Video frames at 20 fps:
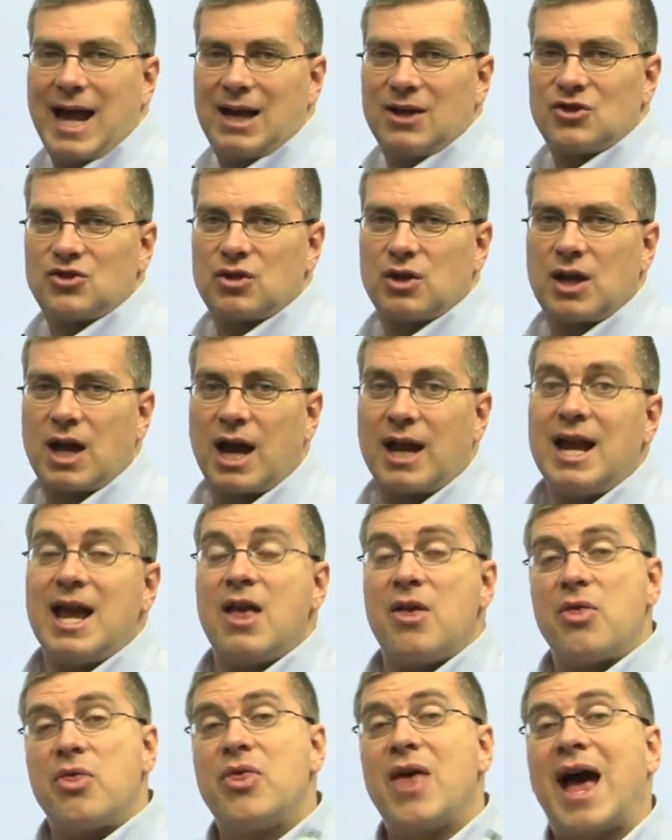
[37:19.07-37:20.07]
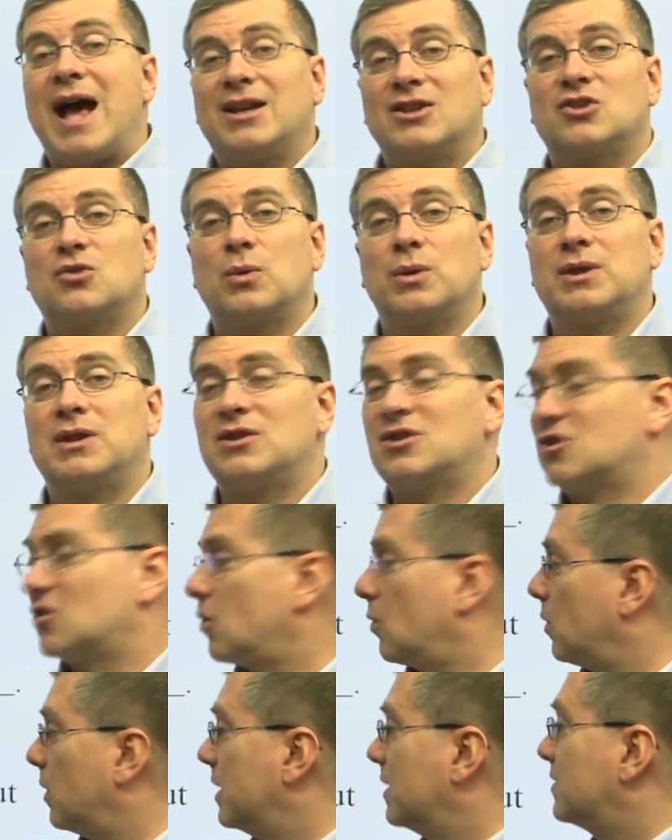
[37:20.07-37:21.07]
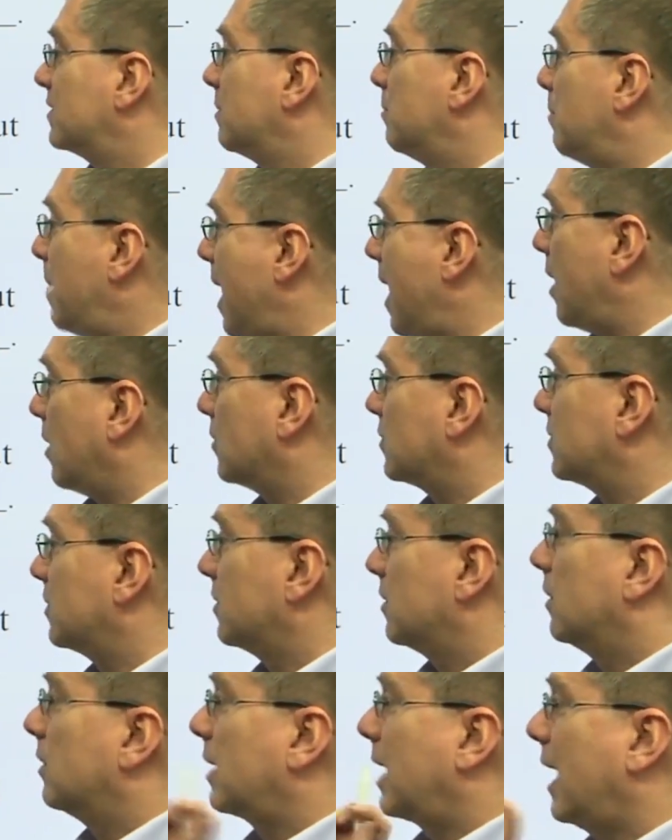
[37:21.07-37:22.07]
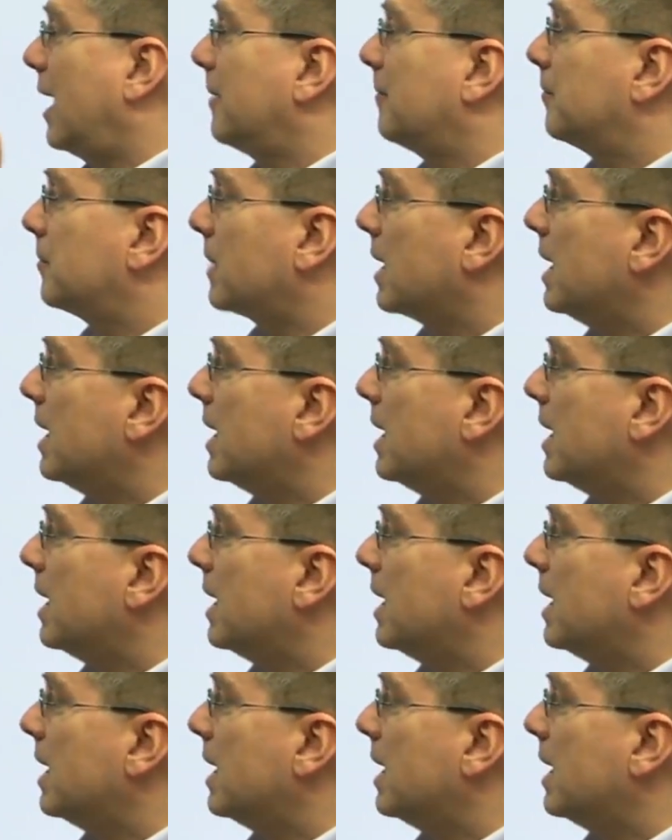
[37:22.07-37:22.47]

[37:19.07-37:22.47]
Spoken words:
astronaut. That's what the story is about, okay?